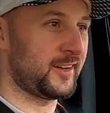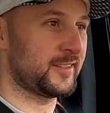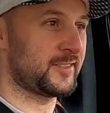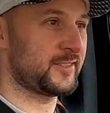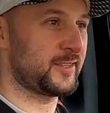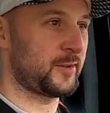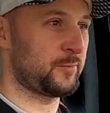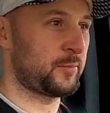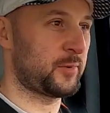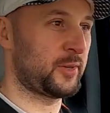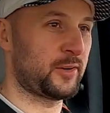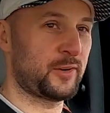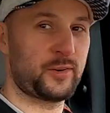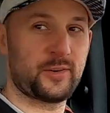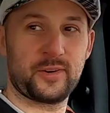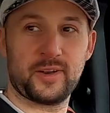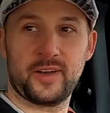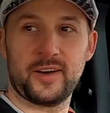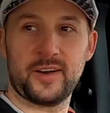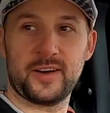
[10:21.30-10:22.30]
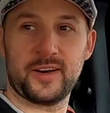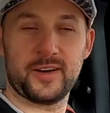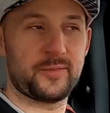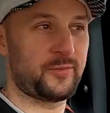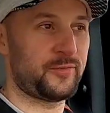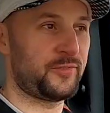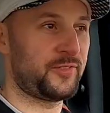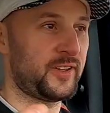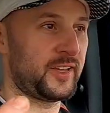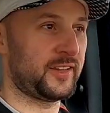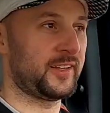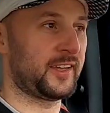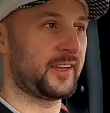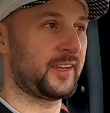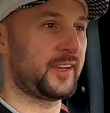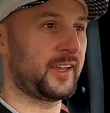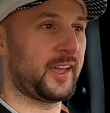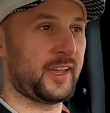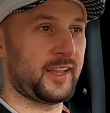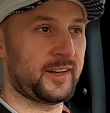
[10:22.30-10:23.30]
similar
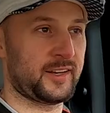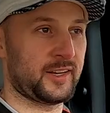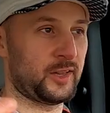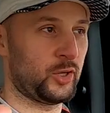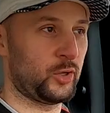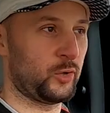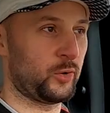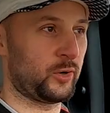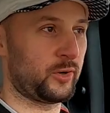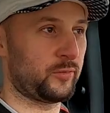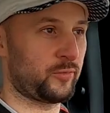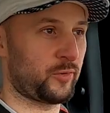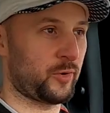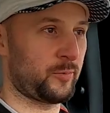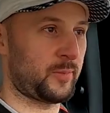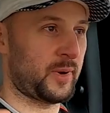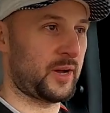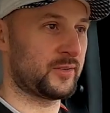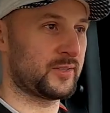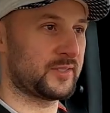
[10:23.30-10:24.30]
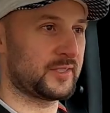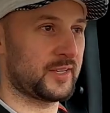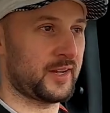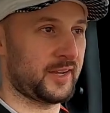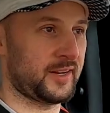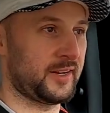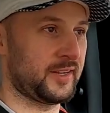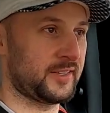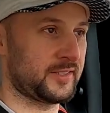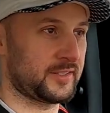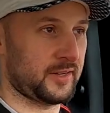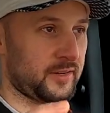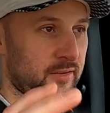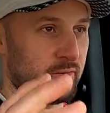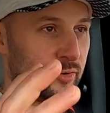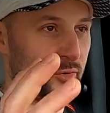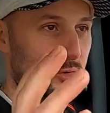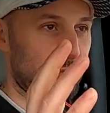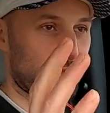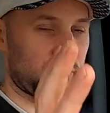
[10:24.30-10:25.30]
feeling and look from outside as an
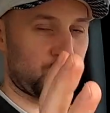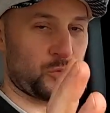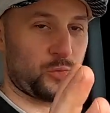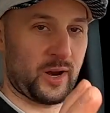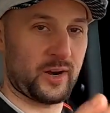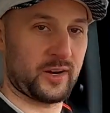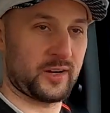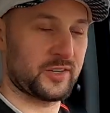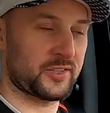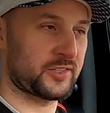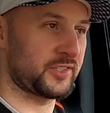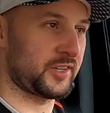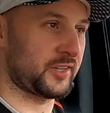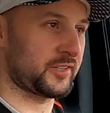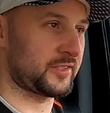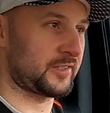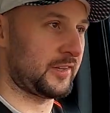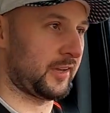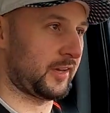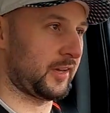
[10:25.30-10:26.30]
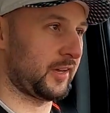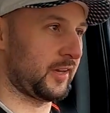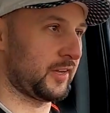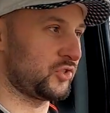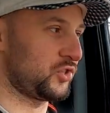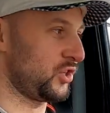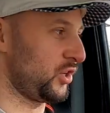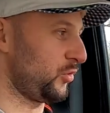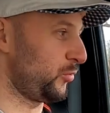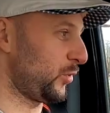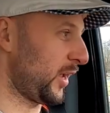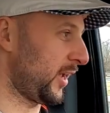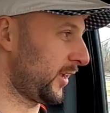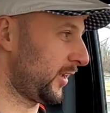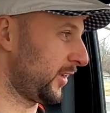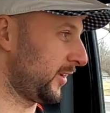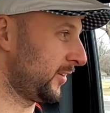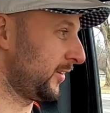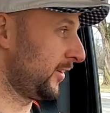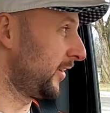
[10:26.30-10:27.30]
all squarish, just like a
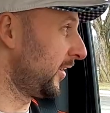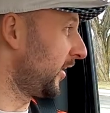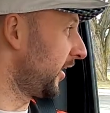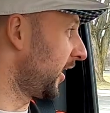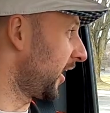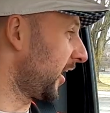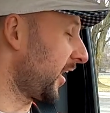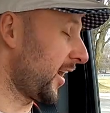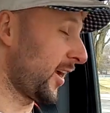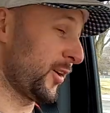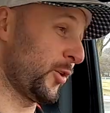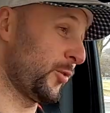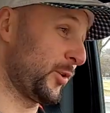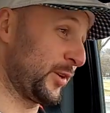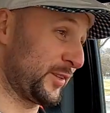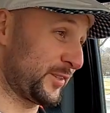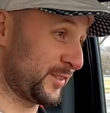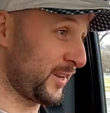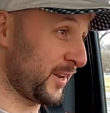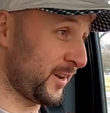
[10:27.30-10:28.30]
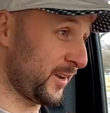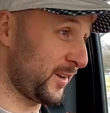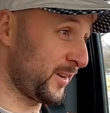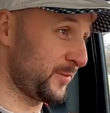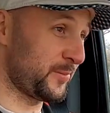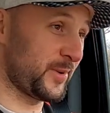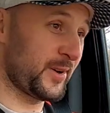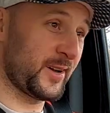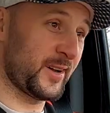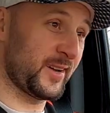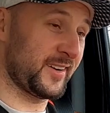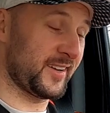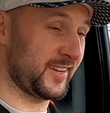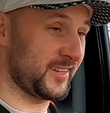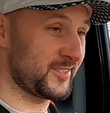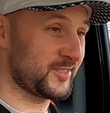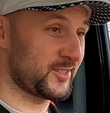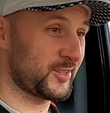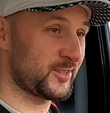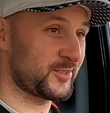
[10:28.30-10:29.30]
G-Wagon. I know it's not, but
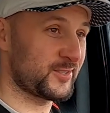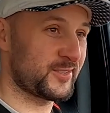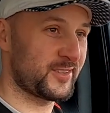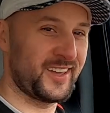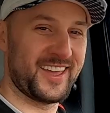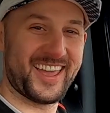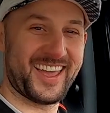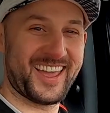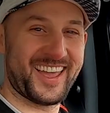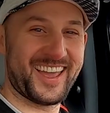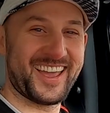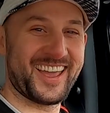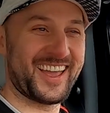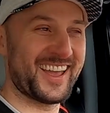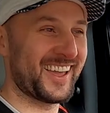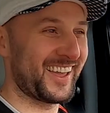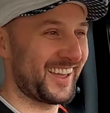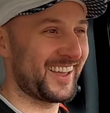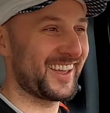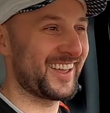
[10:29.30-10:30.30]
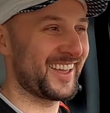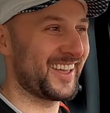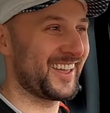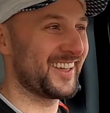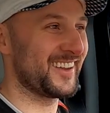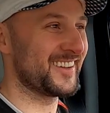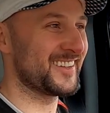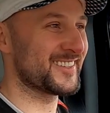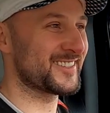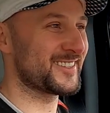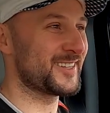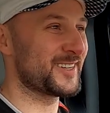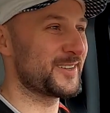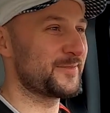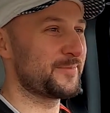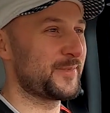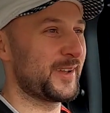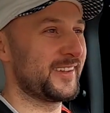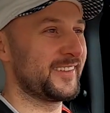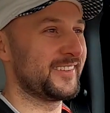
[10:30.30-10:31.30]
it just it is a
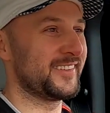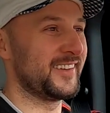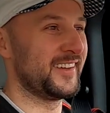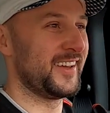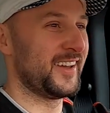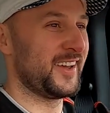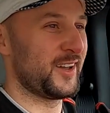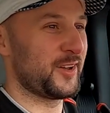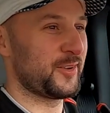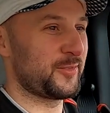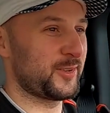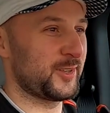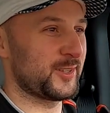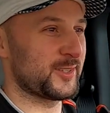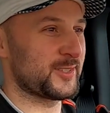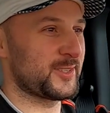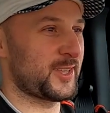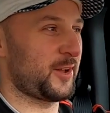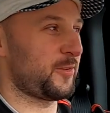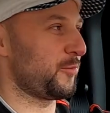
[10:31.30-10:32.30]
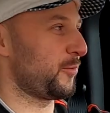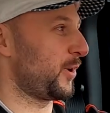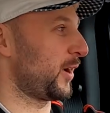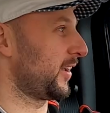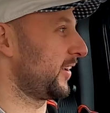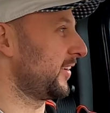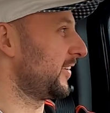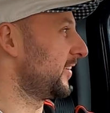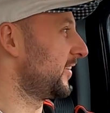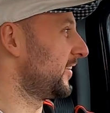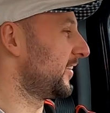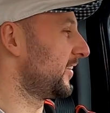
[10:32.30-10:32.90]
little bit, feels that way.